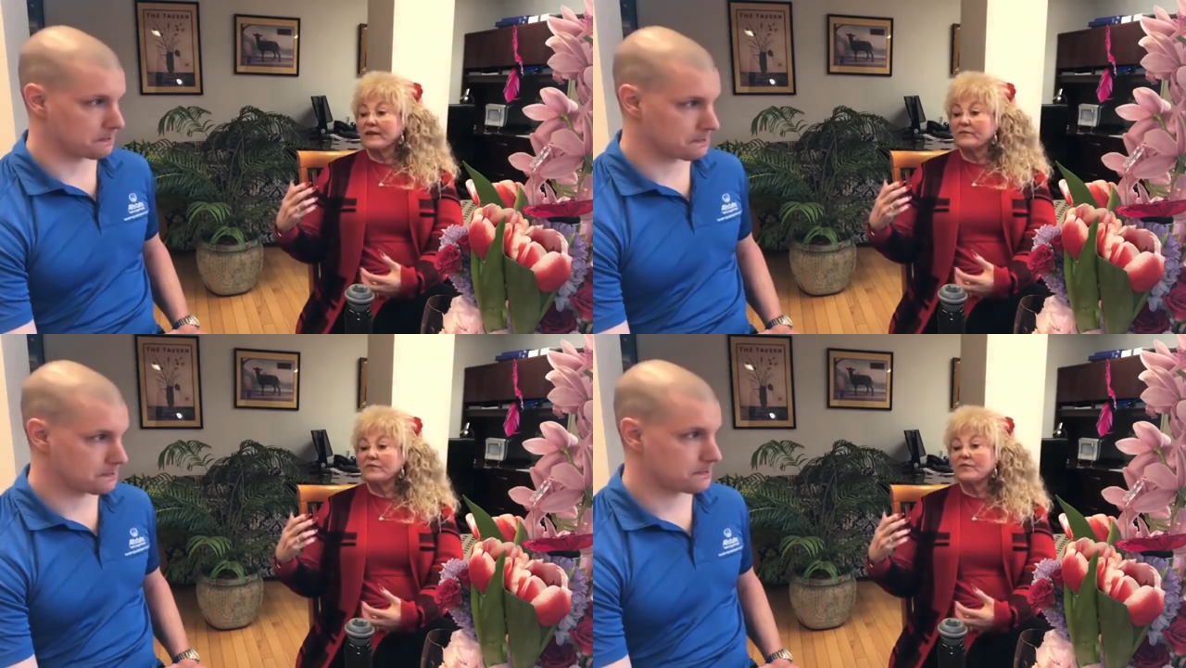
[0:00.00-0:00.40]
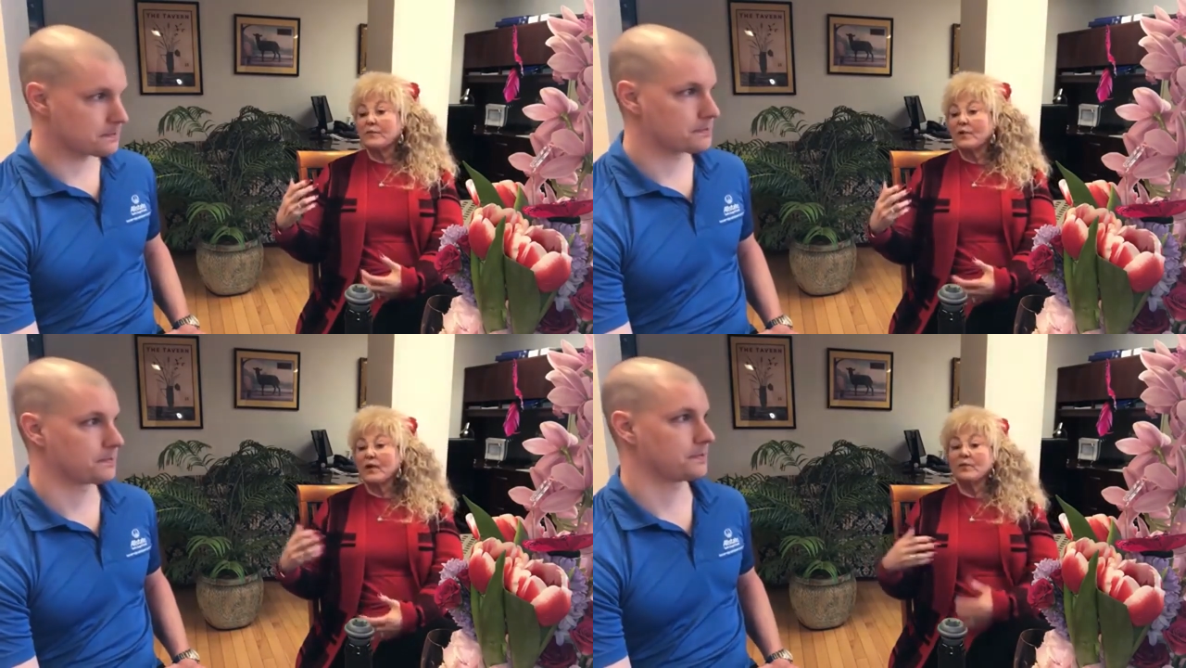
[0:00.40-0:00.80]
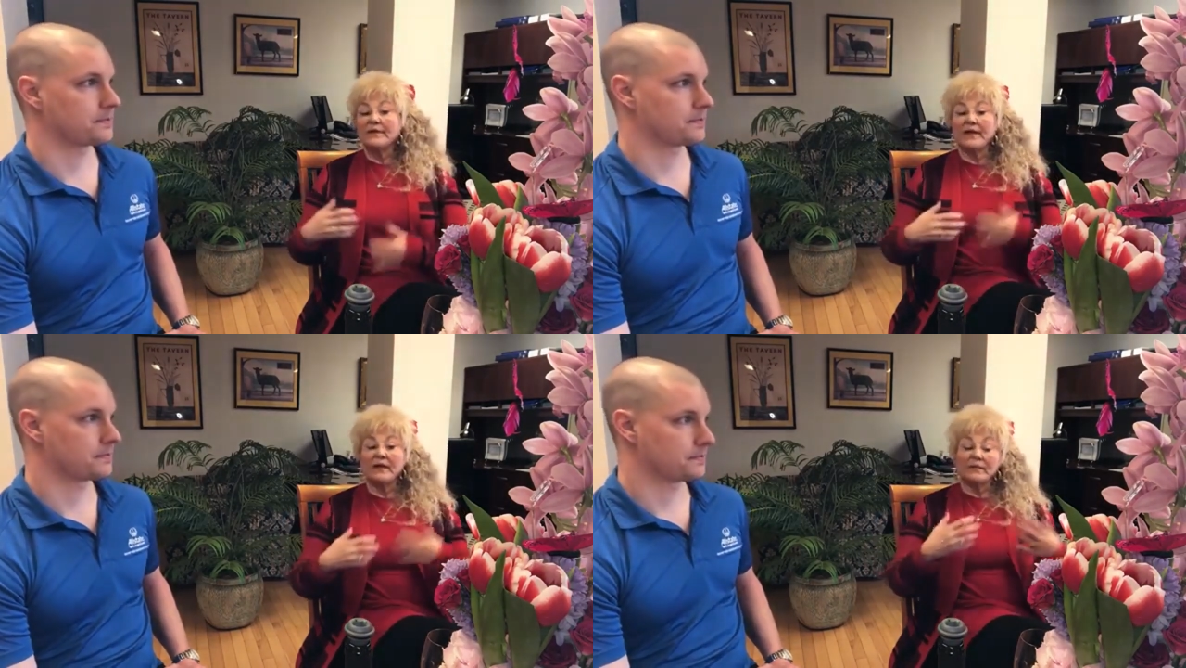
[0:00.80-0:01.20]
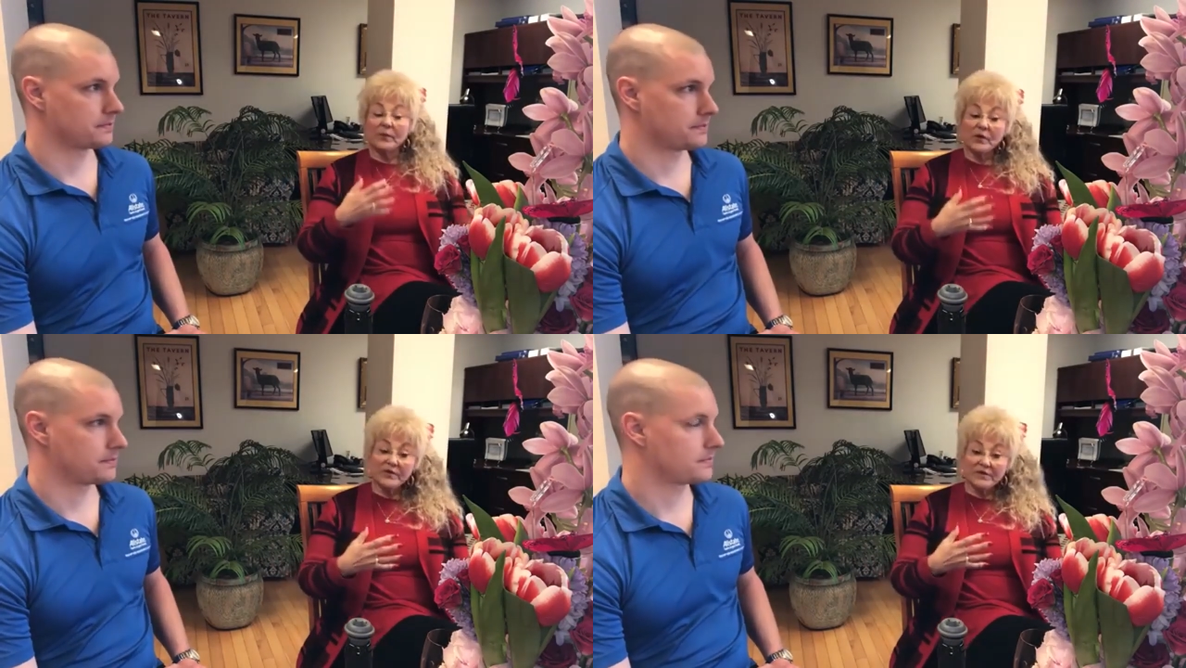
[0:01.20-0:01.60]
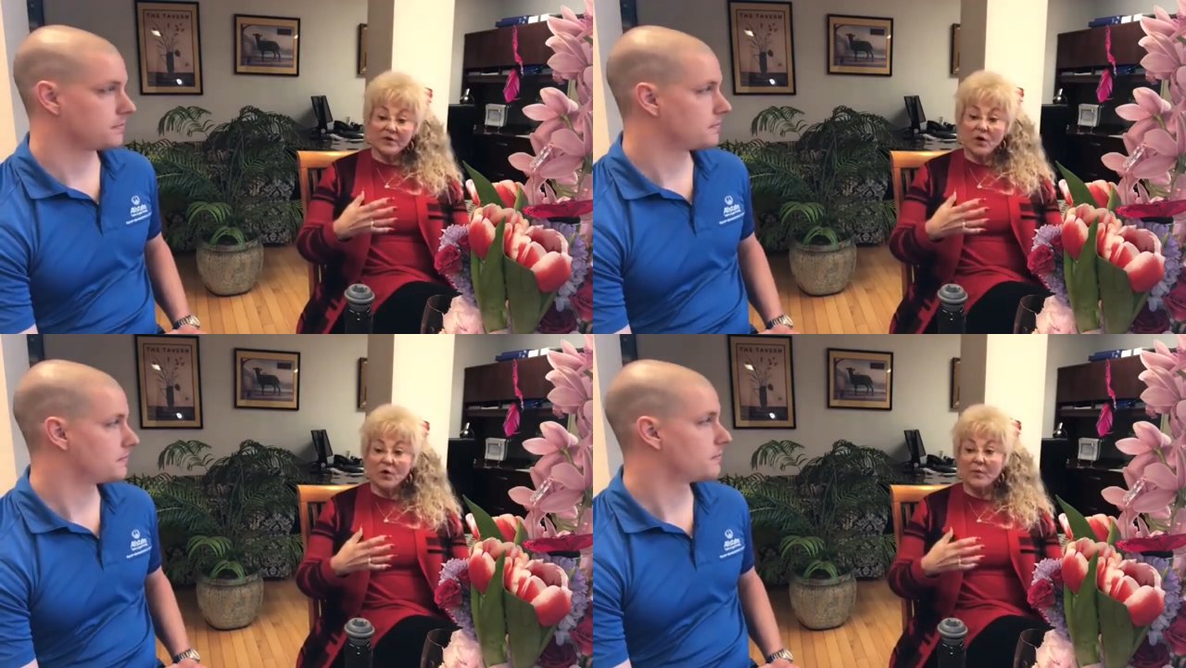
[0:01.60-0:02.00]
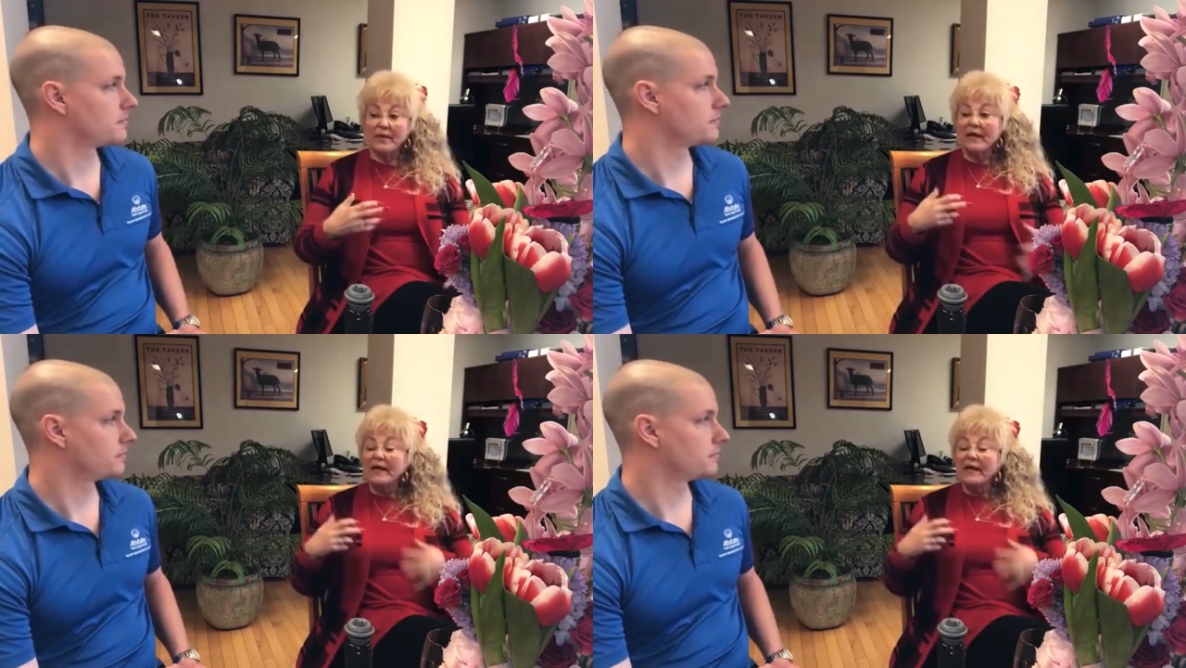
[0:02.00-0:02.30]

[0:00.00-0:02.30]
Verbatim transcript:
Speaker 1: them to a point where they can purchase a home